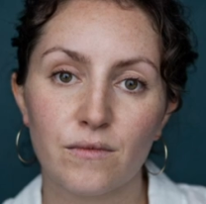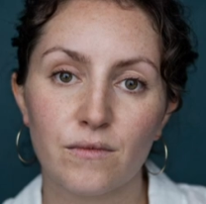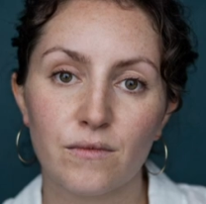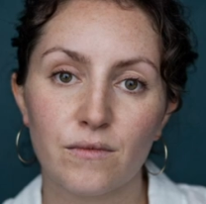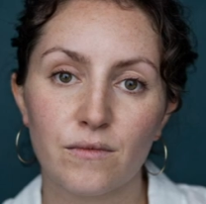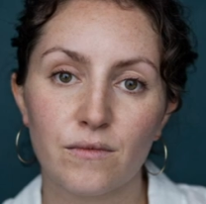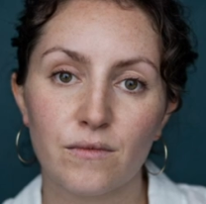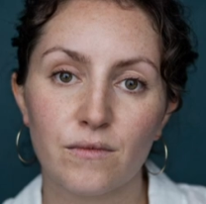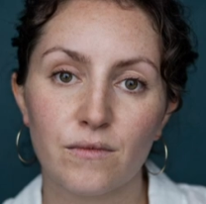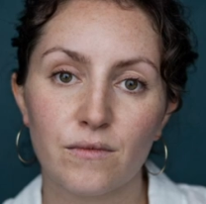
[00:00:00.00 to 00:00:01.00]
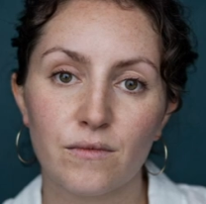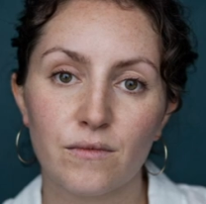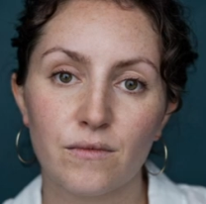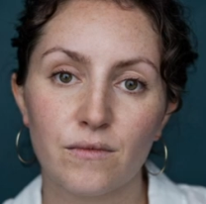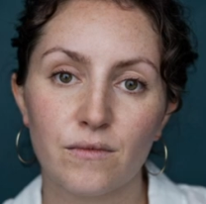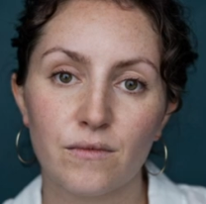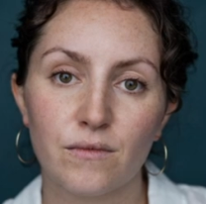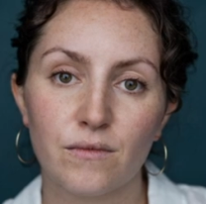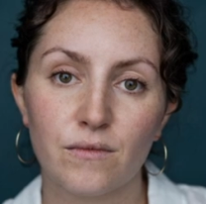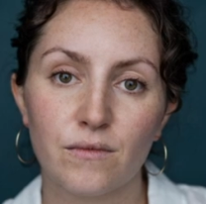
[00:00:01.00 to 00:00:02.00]

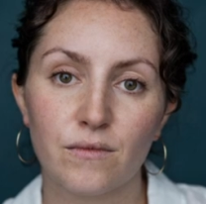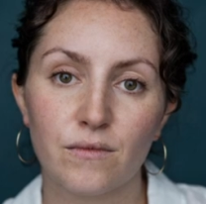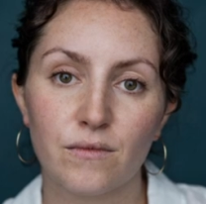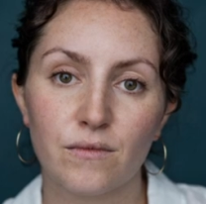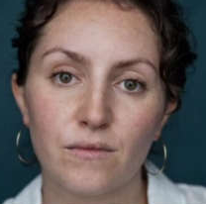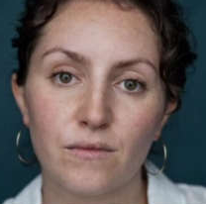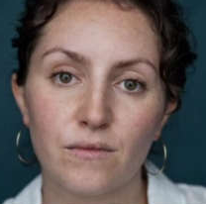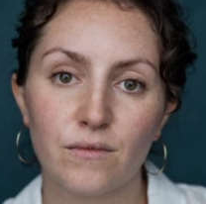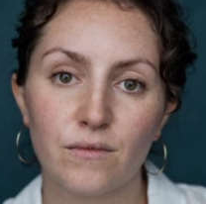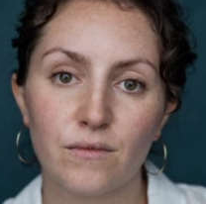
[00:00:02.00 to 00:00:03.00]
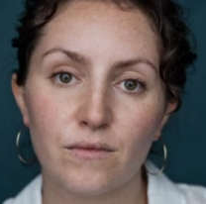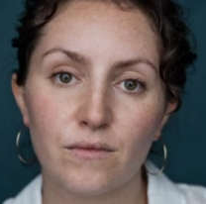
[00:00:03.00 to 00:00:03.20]
The face doesn't move, so there is nothing to read.